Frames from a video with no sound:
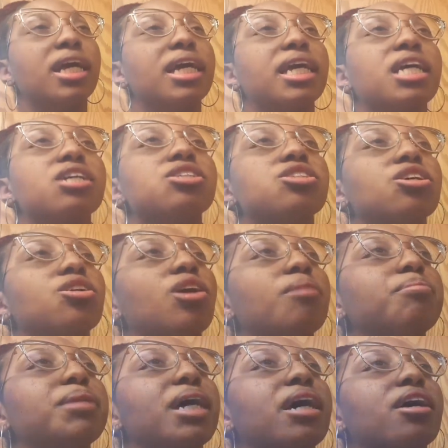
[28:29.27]
He's still
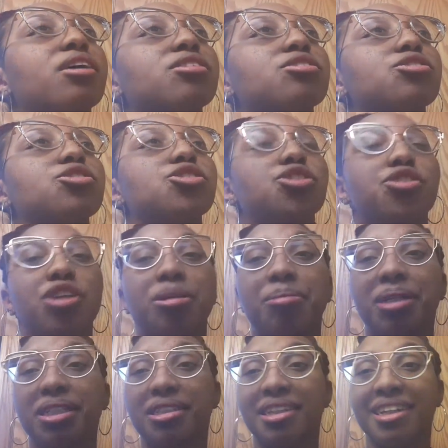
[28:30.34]
up there
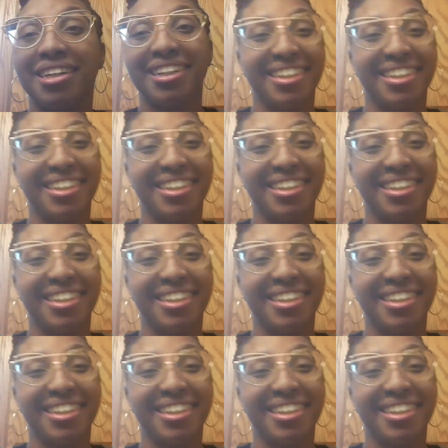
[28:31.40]
screaming,